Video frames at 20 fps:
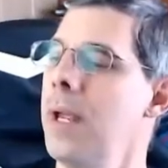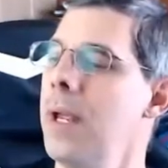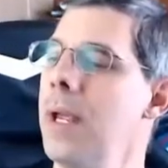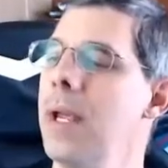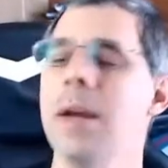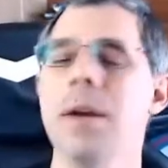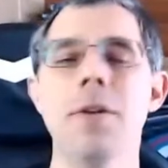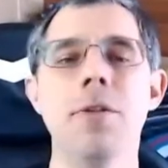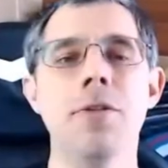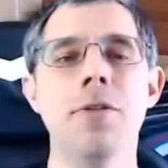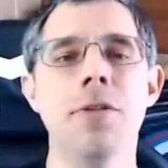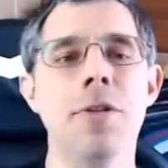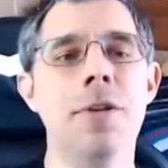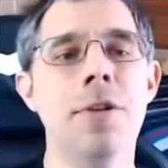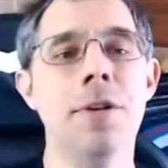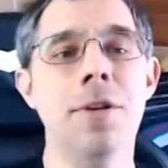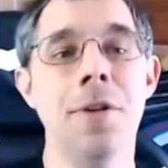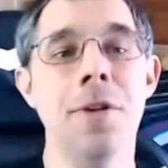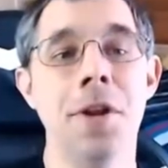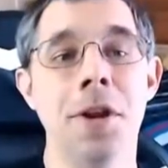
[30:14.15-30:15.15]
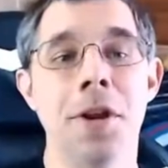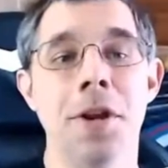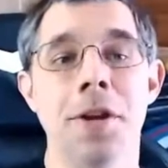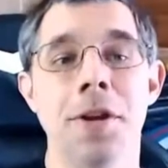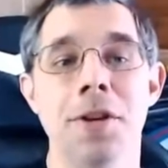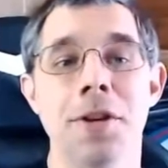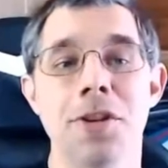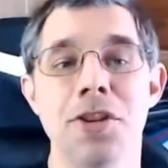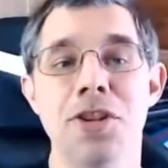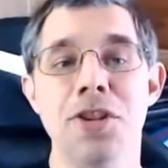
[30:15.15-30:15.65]
have
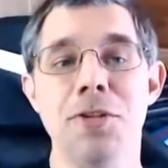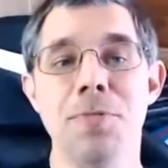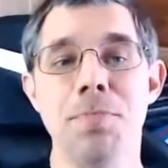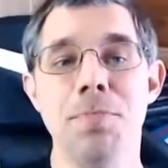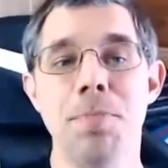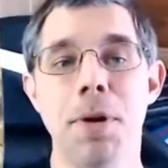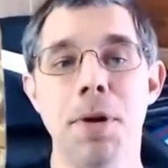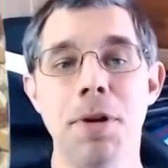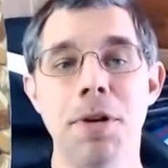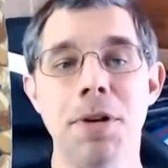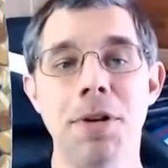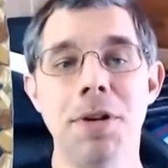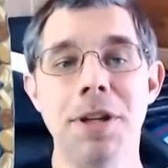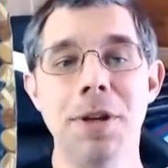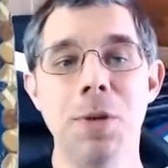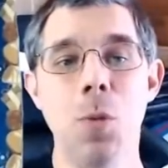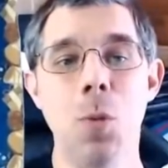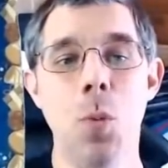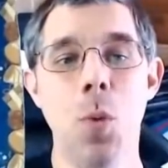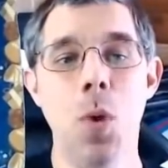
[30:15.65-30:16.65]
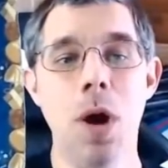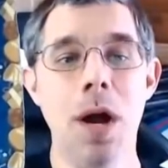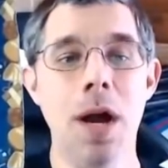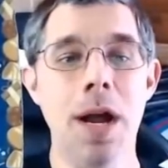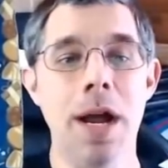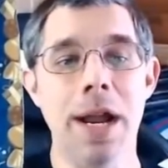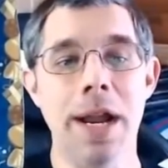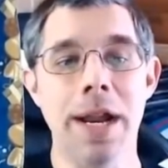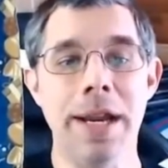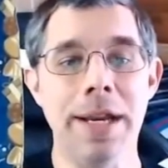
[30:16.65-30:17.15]
sparkling
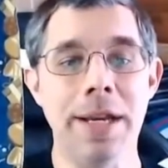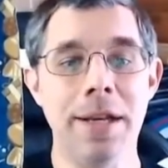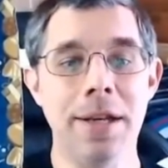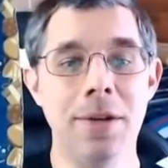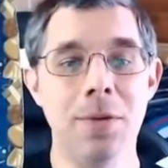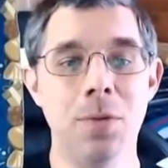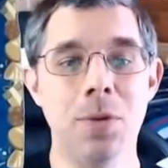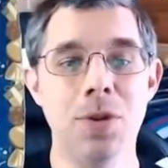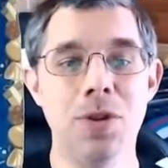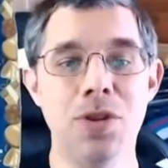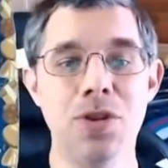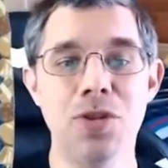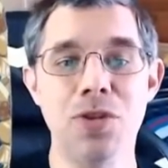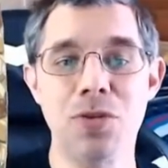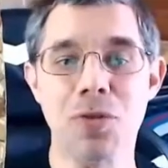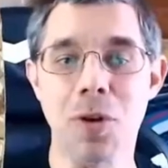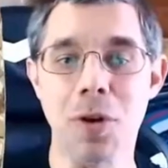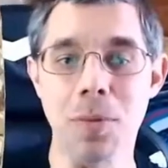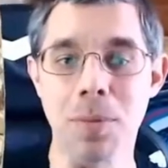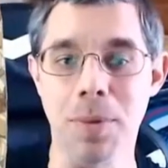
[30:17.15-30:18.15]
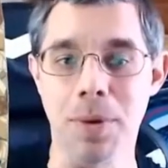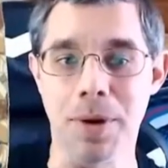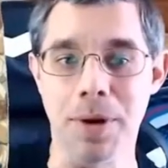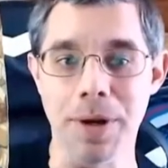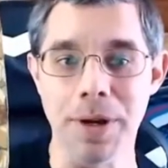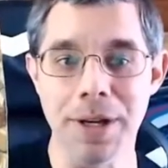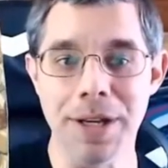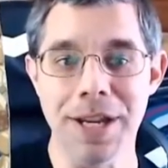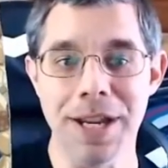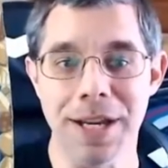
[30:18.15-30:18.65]
wine with
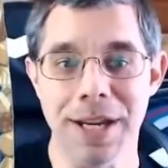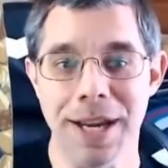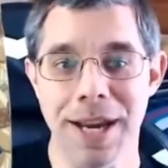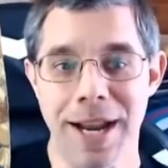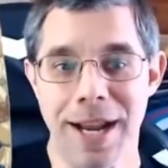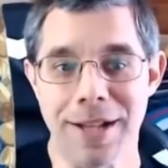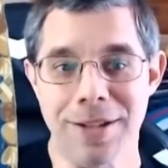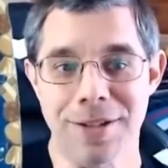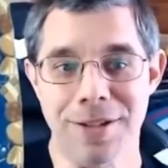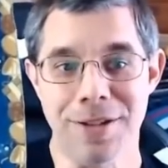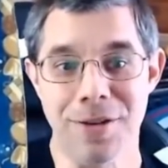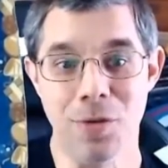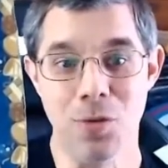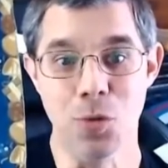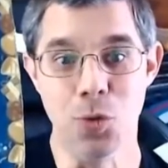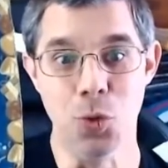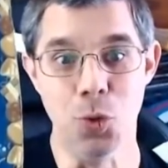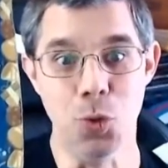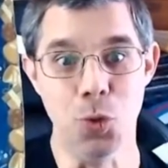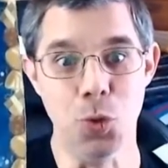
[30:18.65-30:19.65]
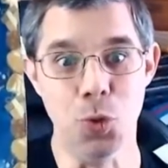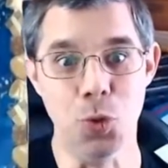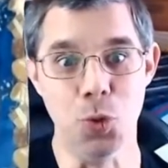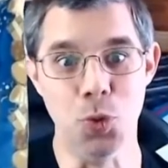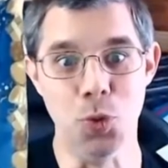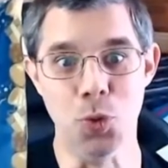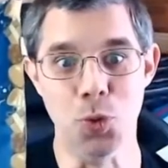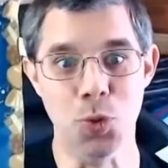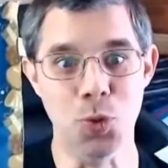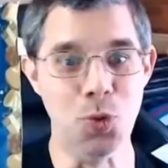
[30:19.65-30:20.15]
strawberry Kit Kats.
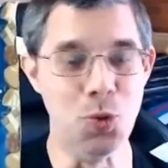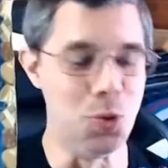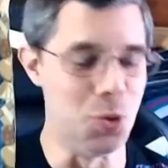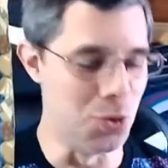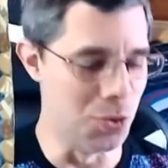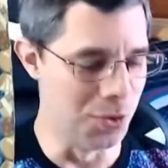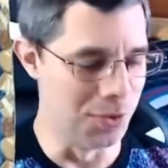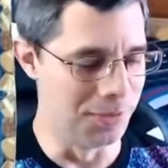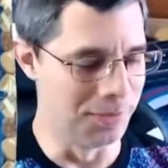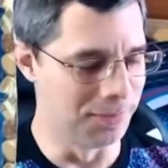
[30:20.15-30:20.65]
Ooh.